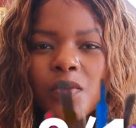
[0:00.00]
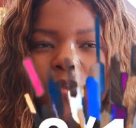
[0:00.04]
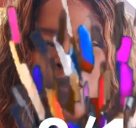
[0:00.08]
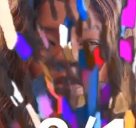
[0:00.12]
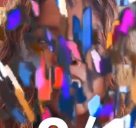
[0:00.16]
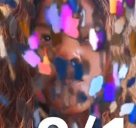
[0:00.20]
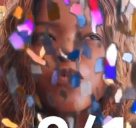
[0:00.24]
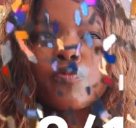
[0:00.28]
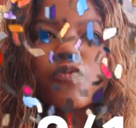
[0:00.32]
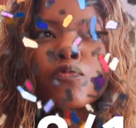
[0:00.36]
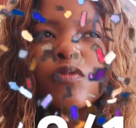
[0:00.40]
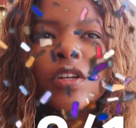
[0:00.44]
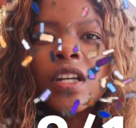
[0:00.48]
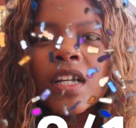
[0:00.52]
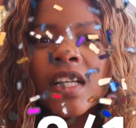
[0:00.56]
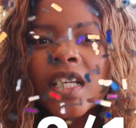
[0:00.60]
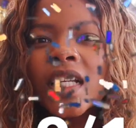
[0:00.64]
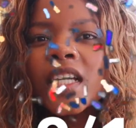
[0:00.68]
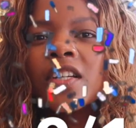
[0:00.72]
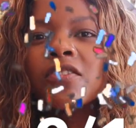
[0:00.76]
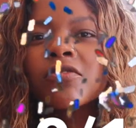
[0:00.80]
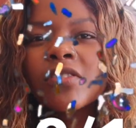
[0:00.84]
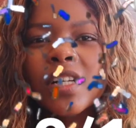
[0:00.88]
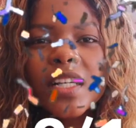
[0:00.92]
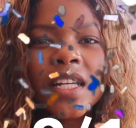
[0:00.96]
It was
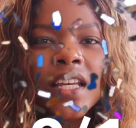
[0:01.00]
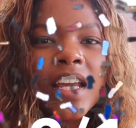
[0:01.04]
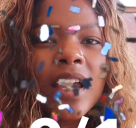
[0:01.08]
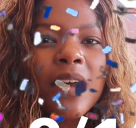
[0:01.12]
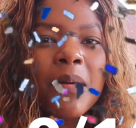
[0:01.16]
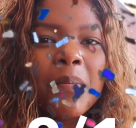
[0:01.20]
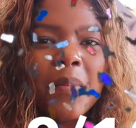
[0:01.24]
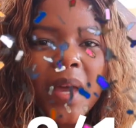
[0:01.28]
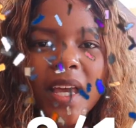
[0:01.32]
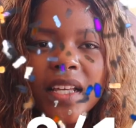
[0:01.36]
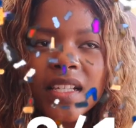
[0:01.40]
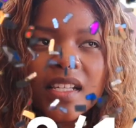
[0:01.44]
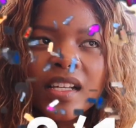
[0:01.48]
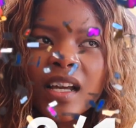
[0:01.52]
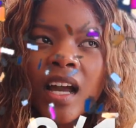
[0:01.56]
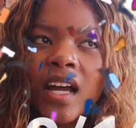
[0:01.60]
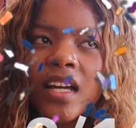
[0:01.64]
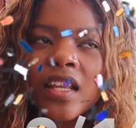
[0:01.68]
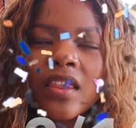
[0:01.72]
really, really amazing.